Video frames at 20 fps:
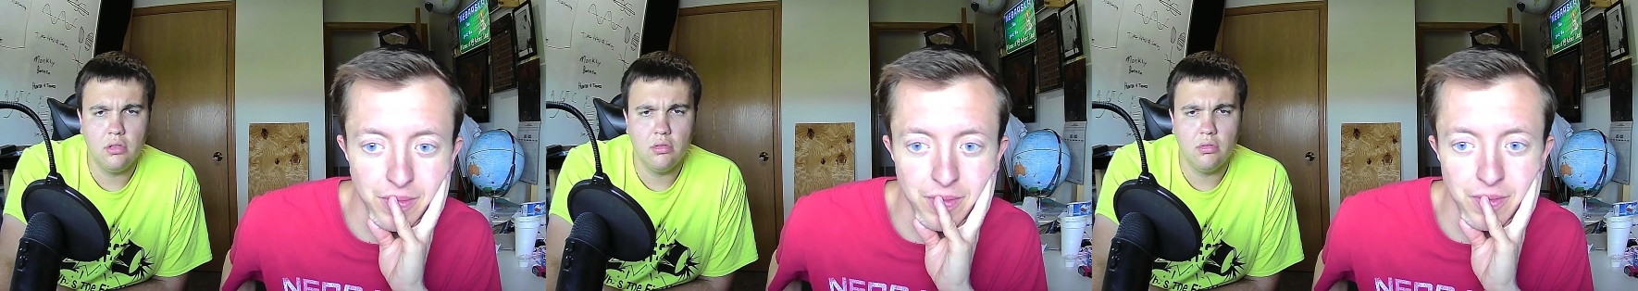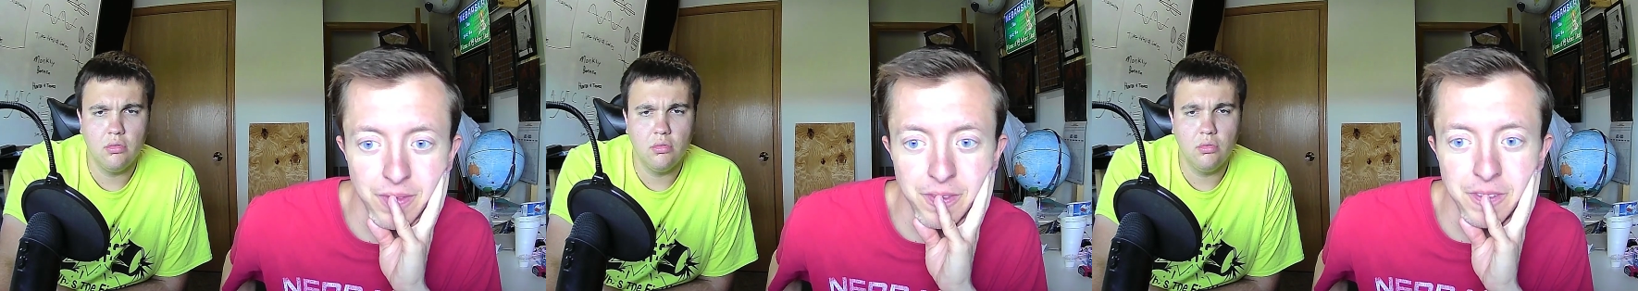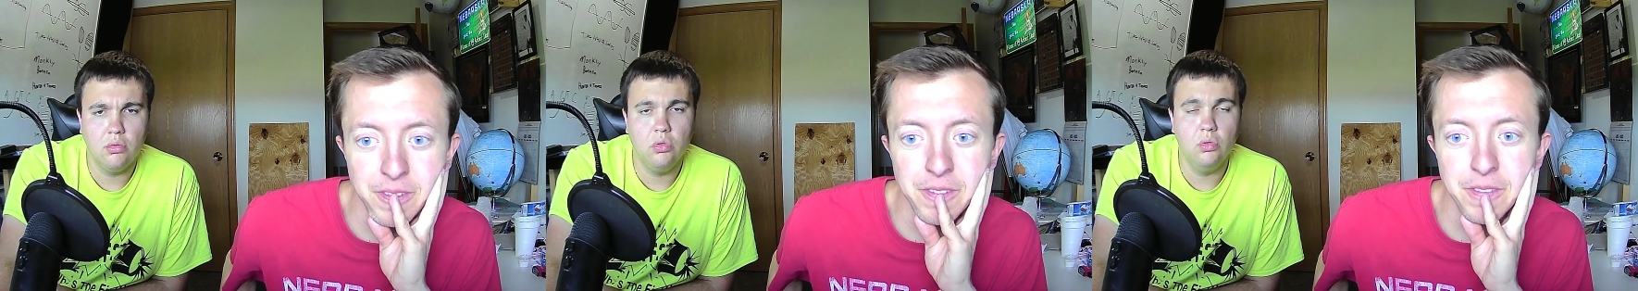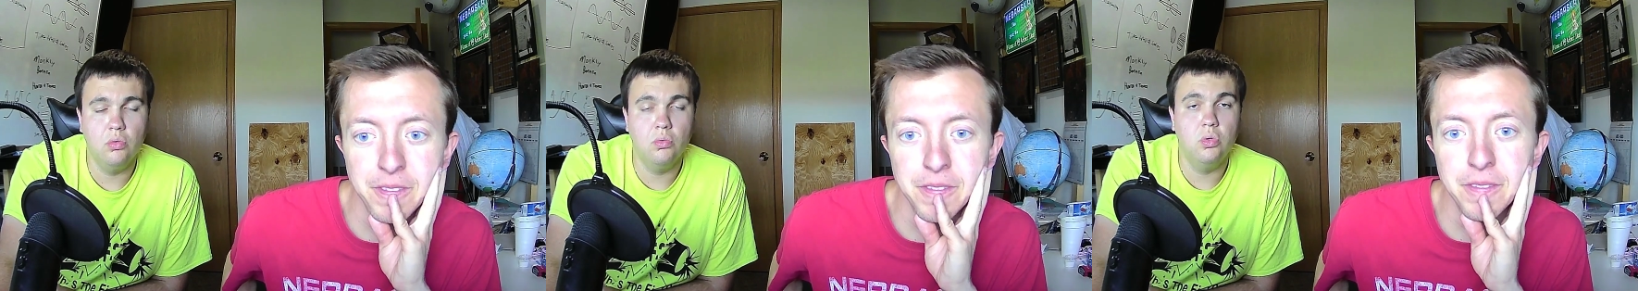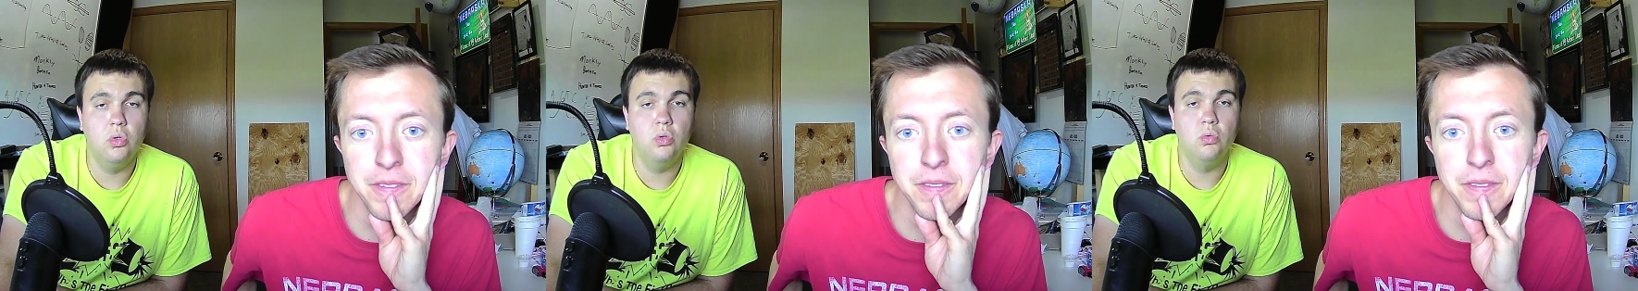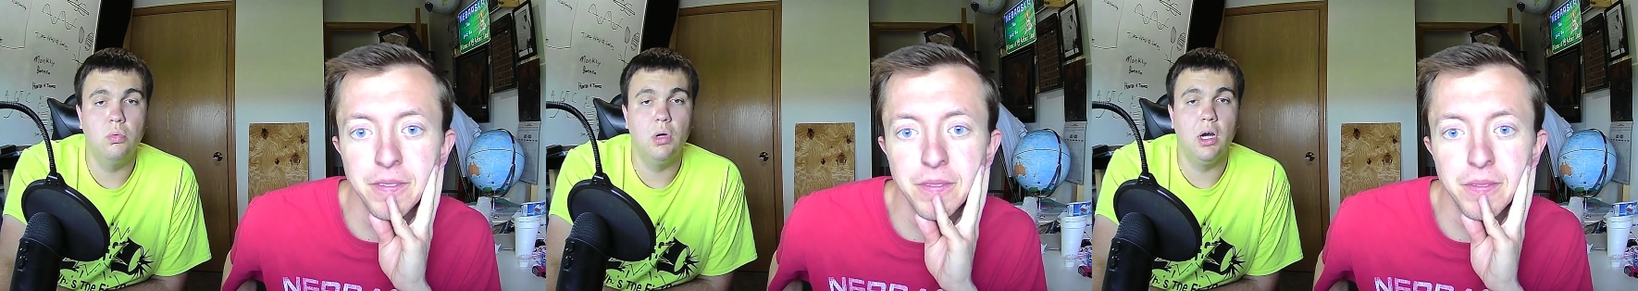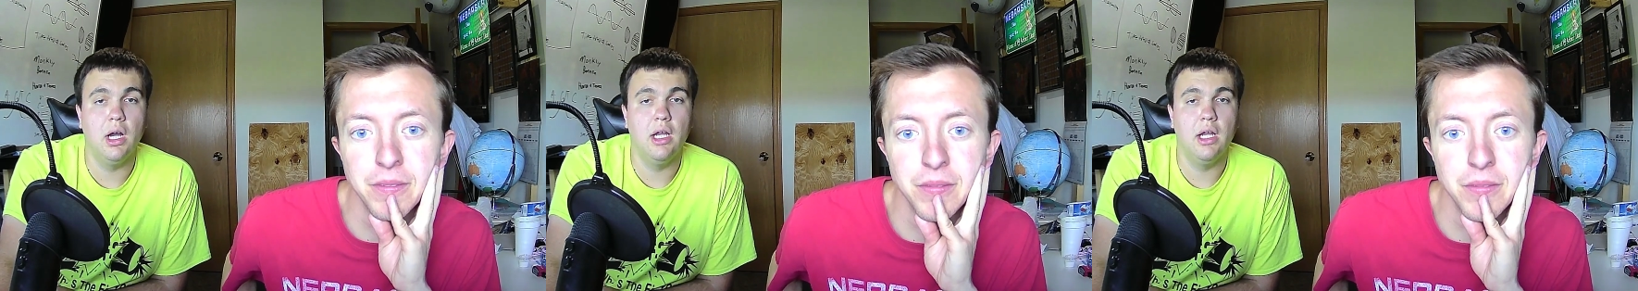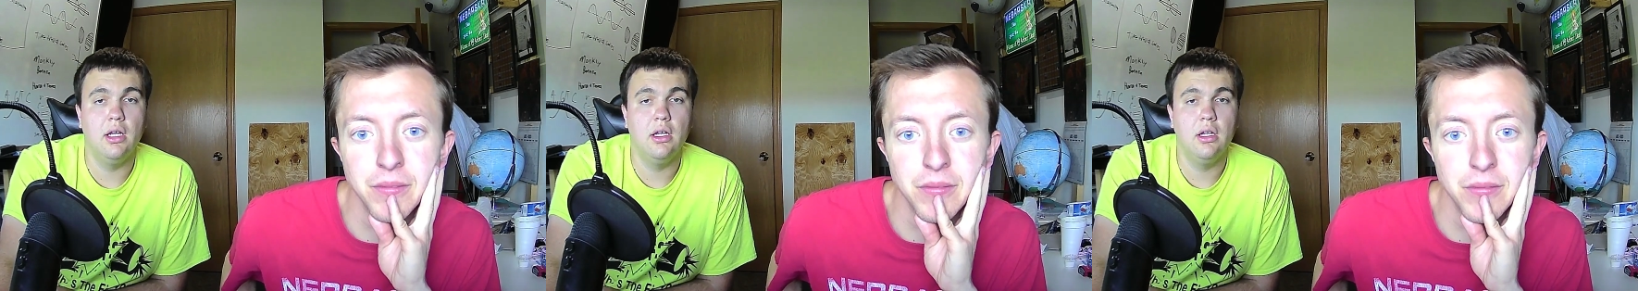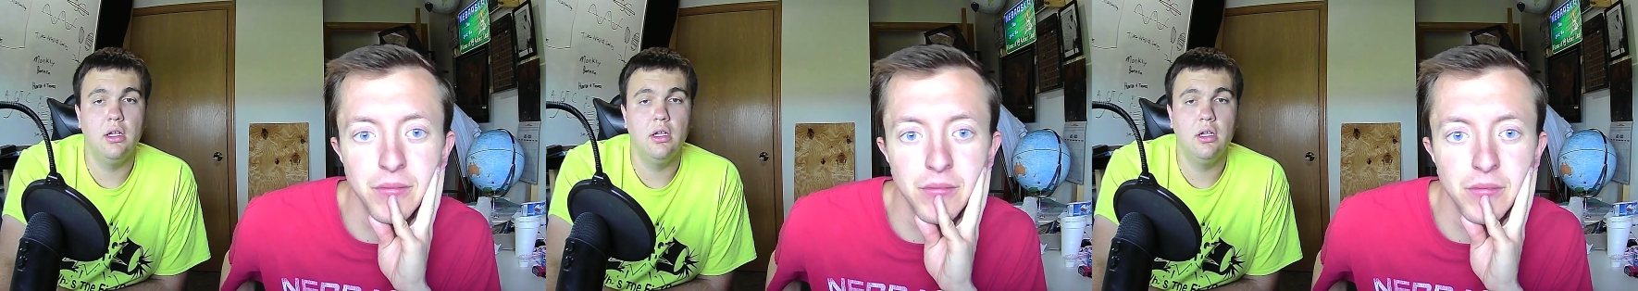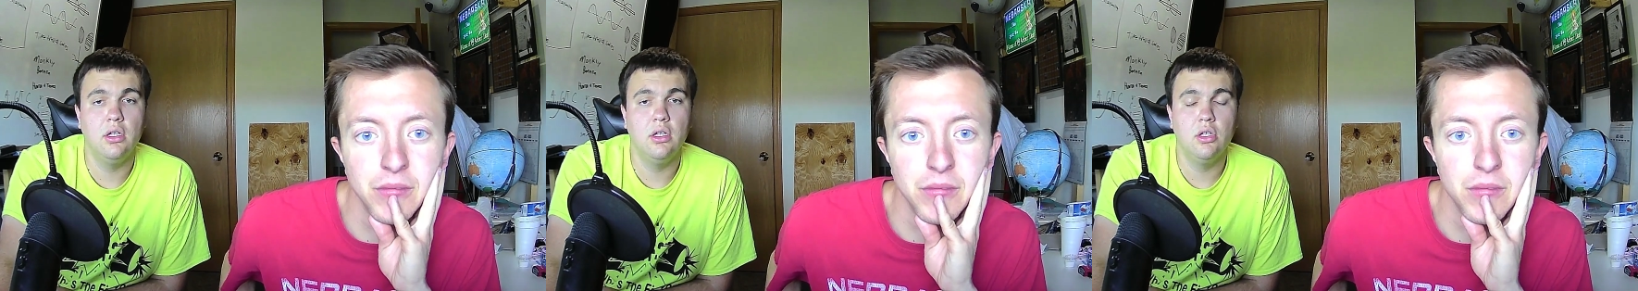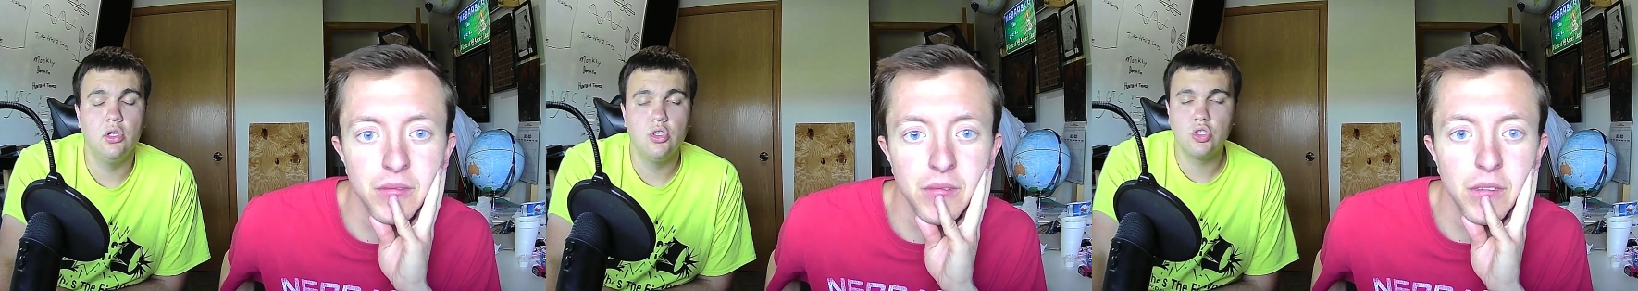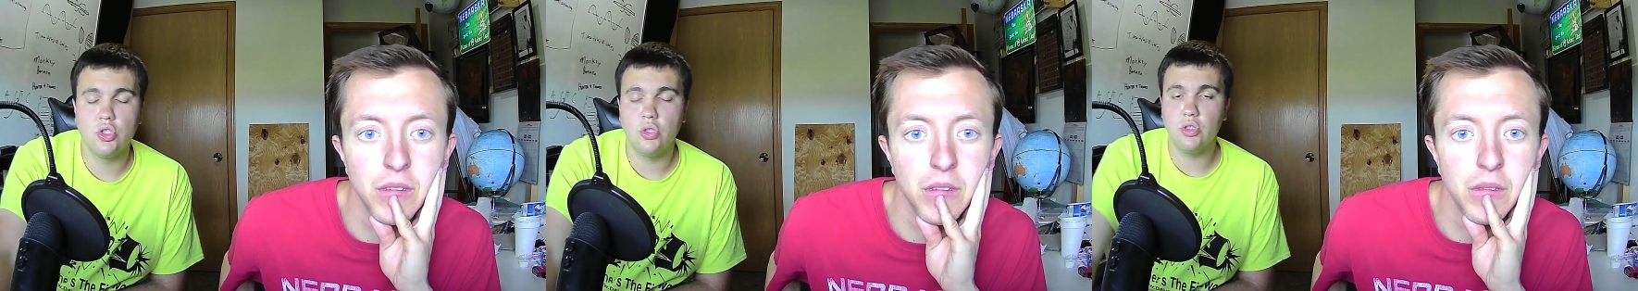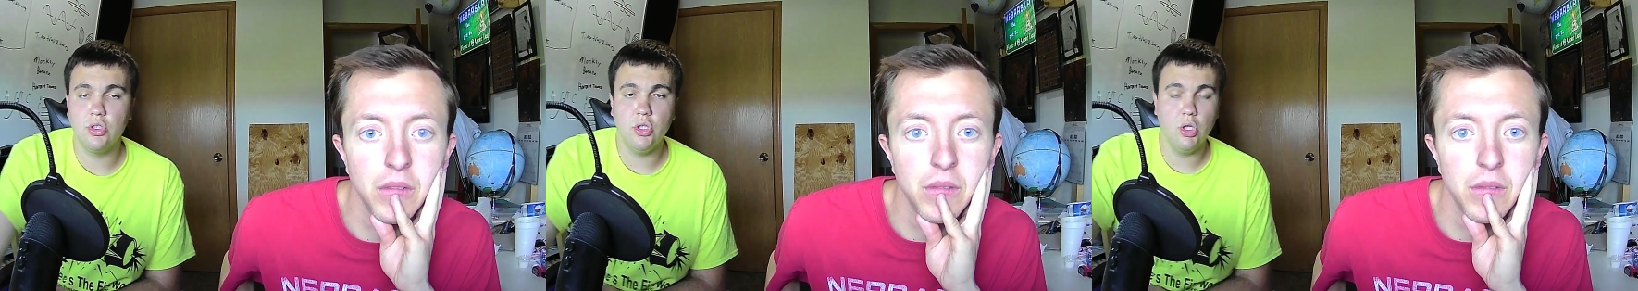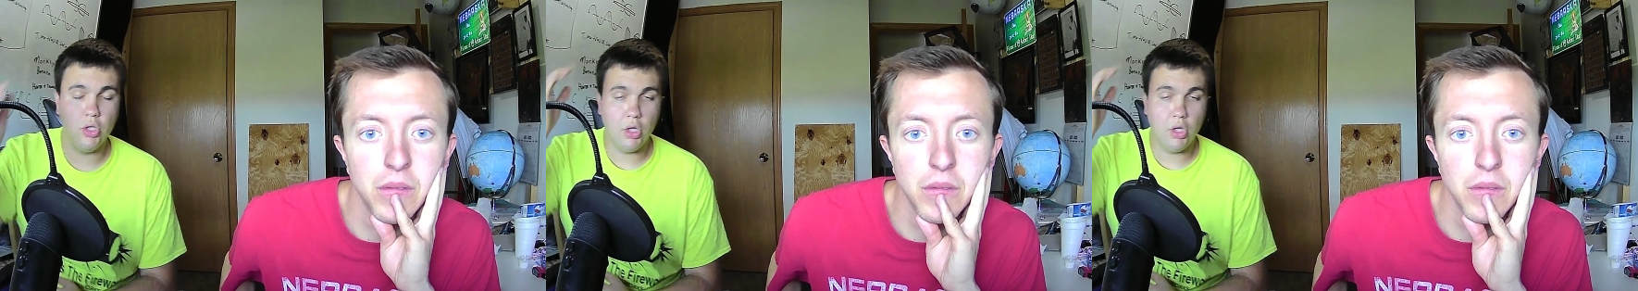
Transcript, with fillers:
Speaker 1: Who what? So, no, the